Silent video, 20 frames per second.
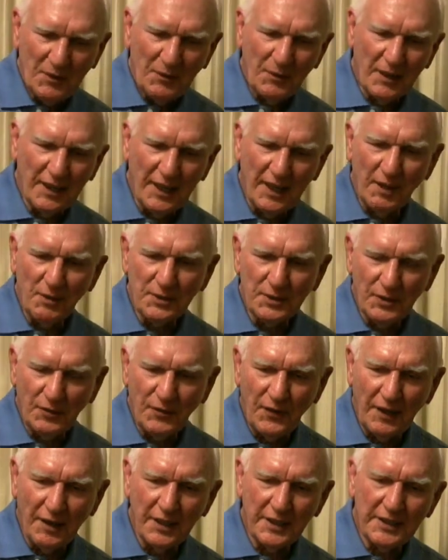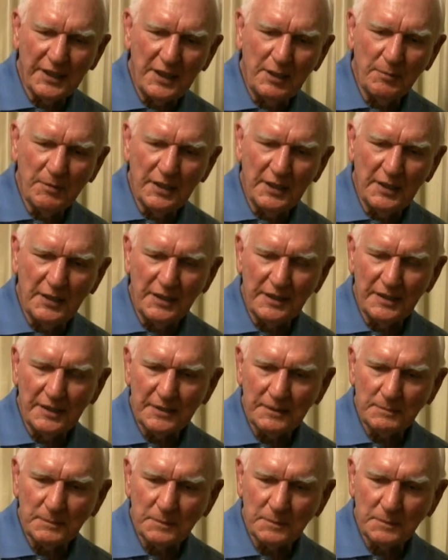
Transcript: Well, I was a fire team leader.